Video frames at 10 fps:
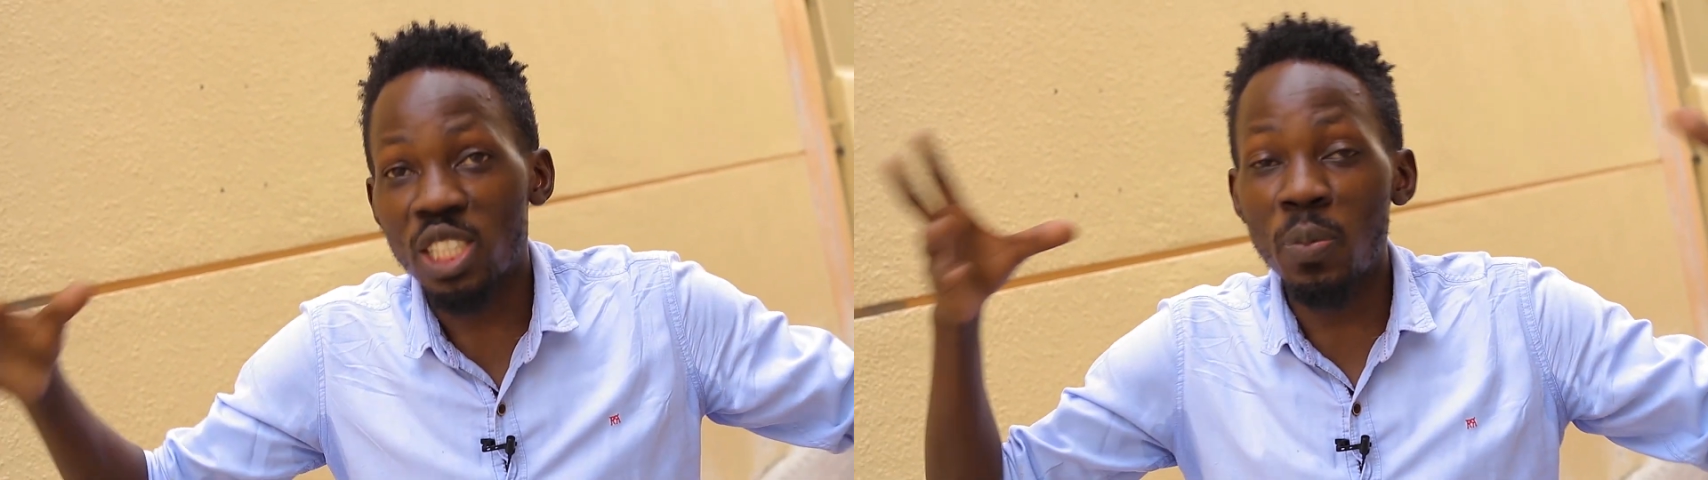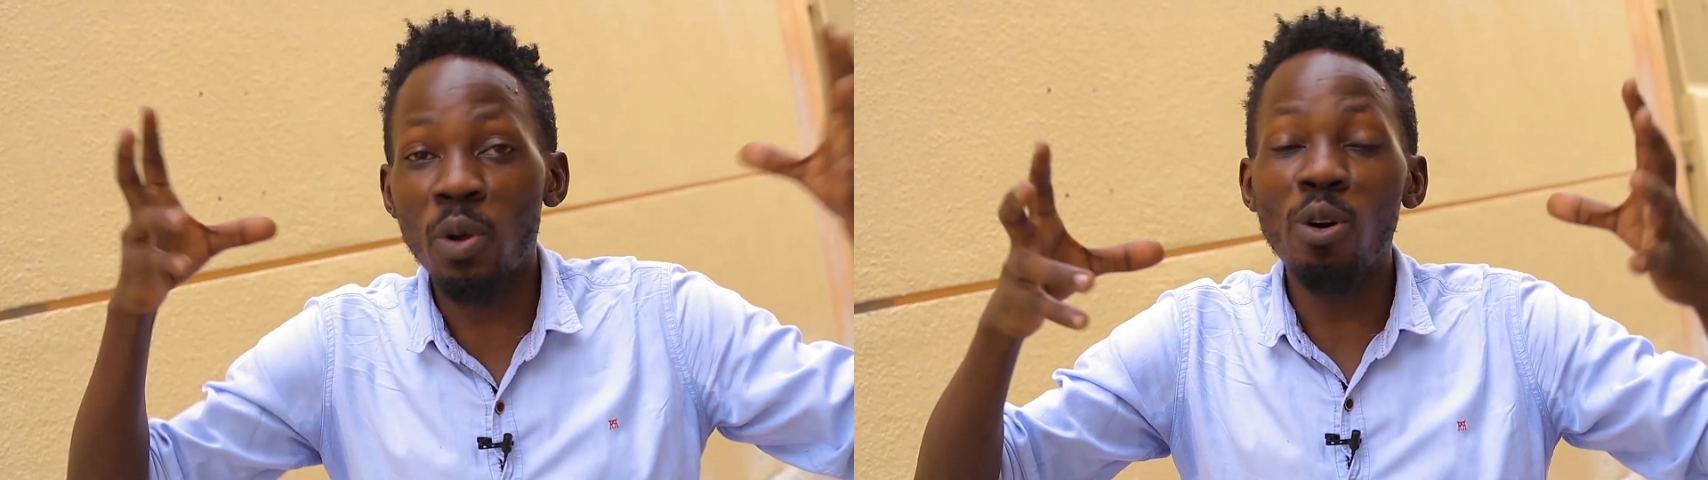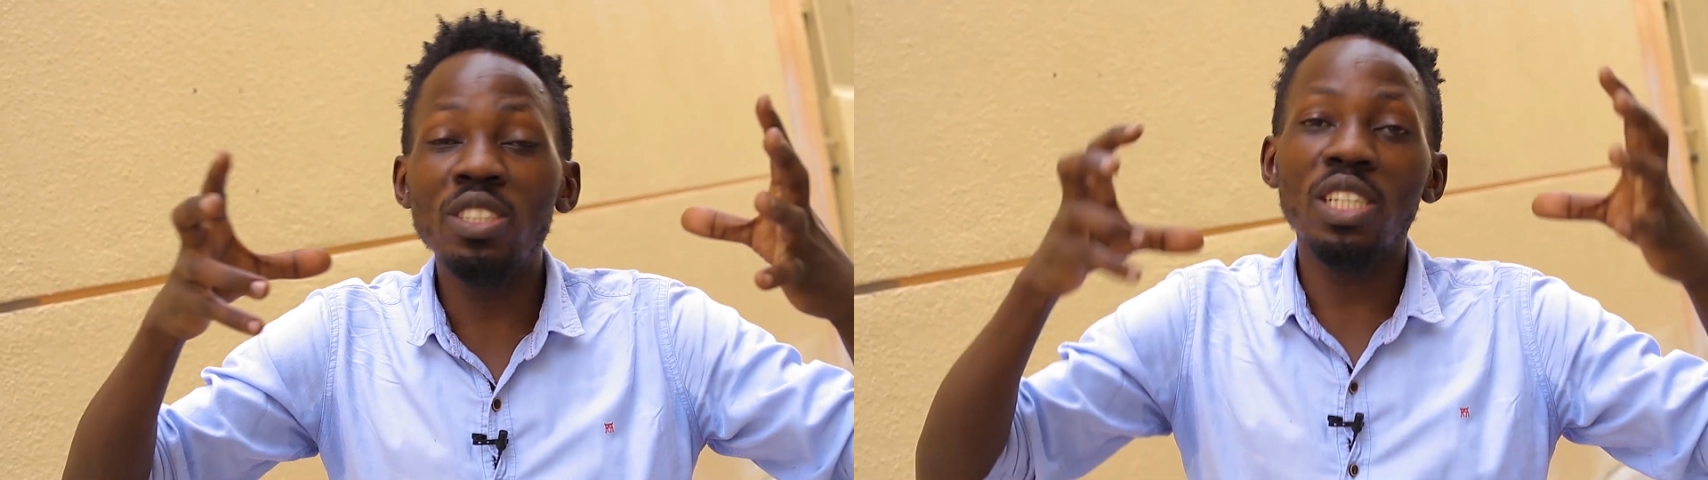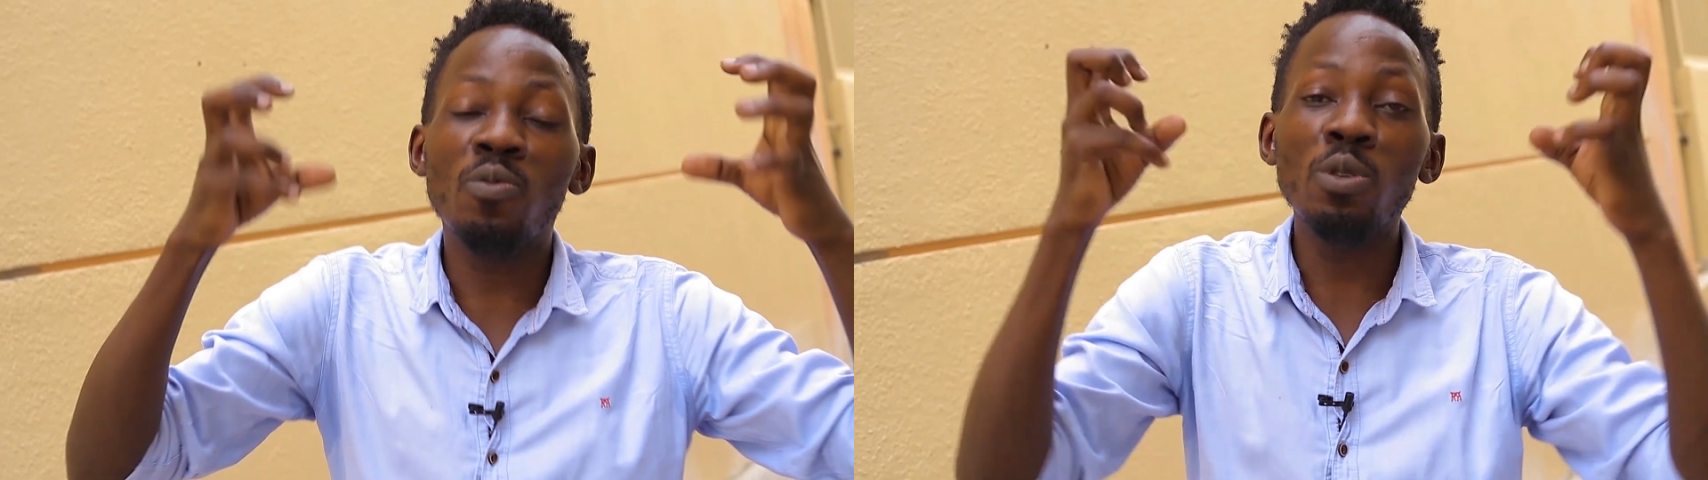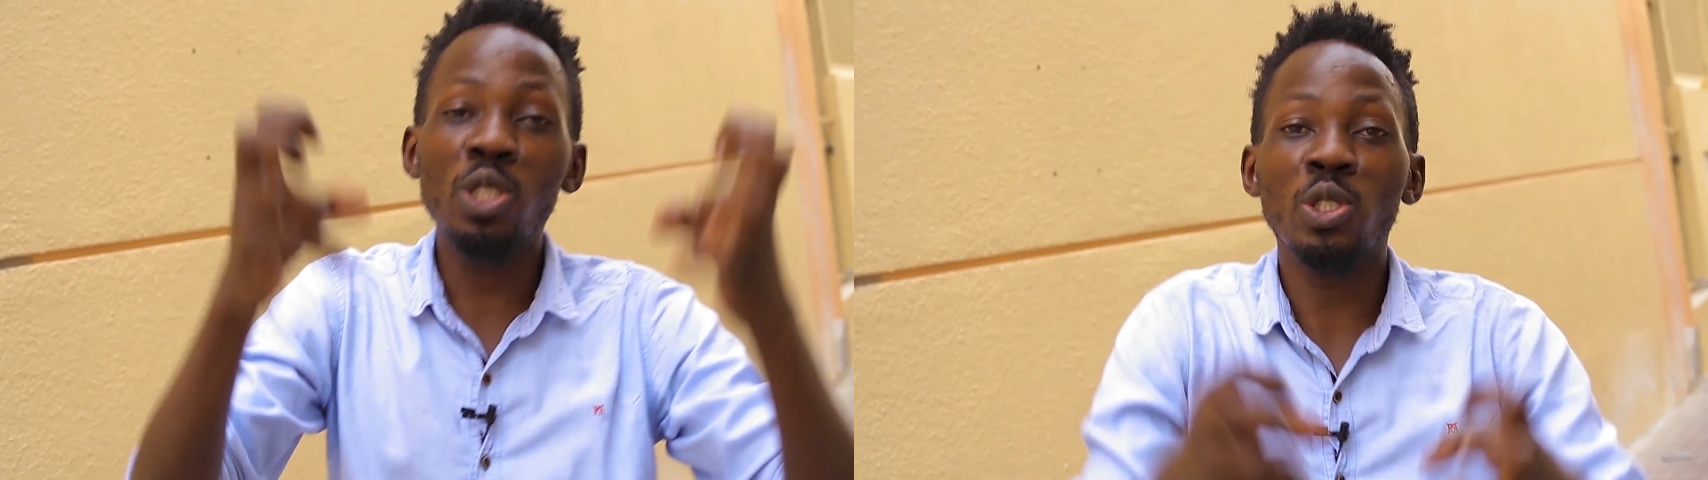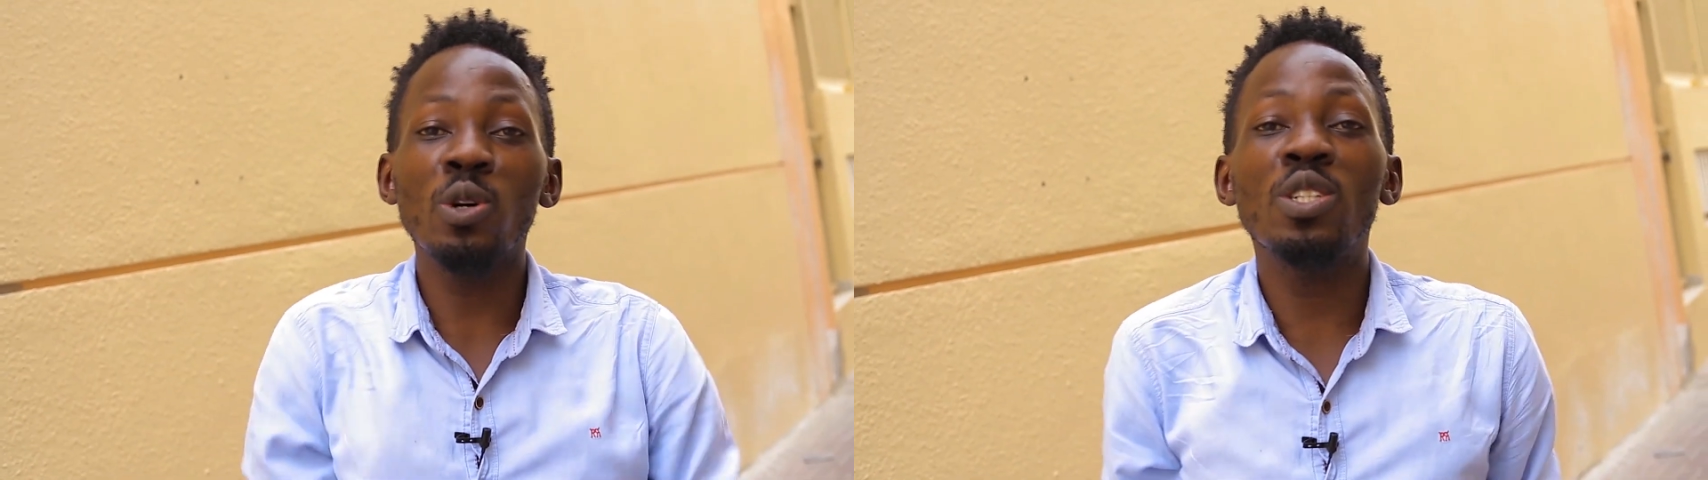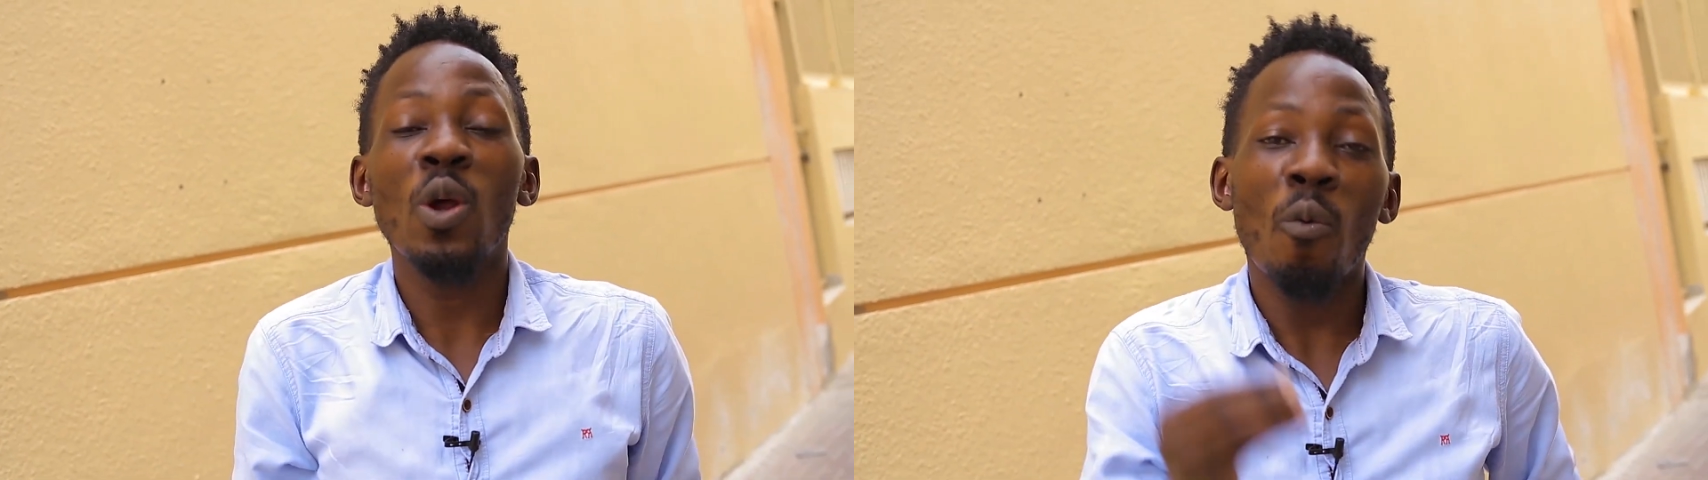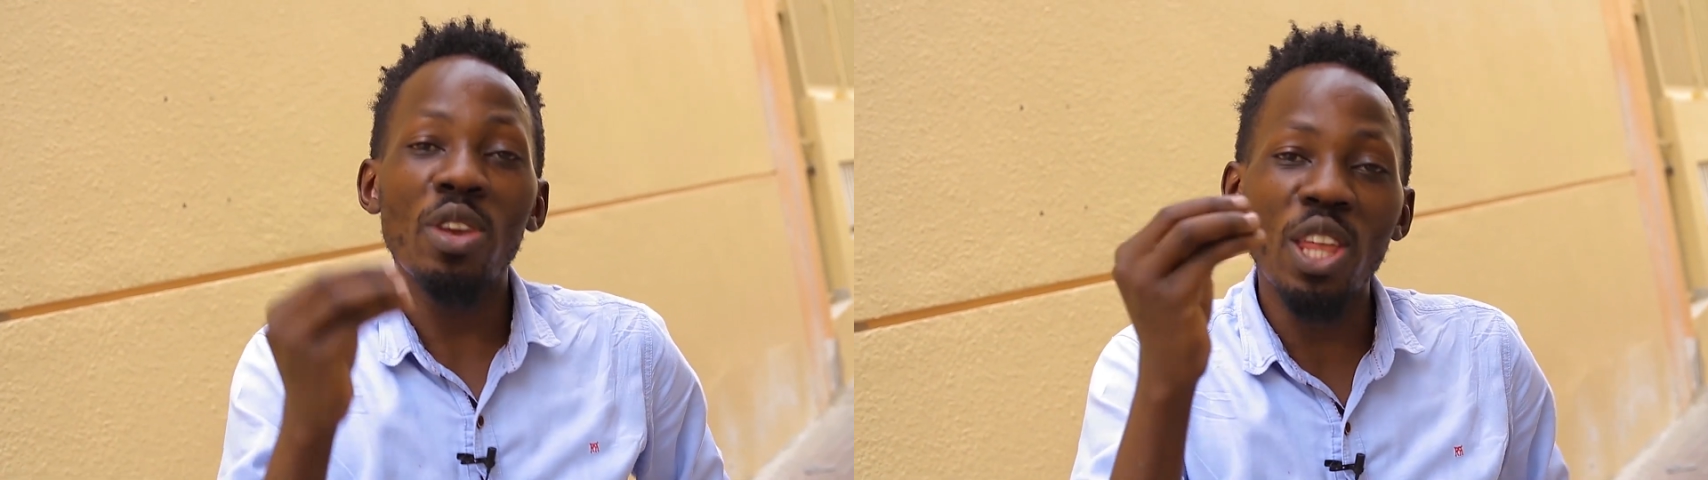it's because it was shot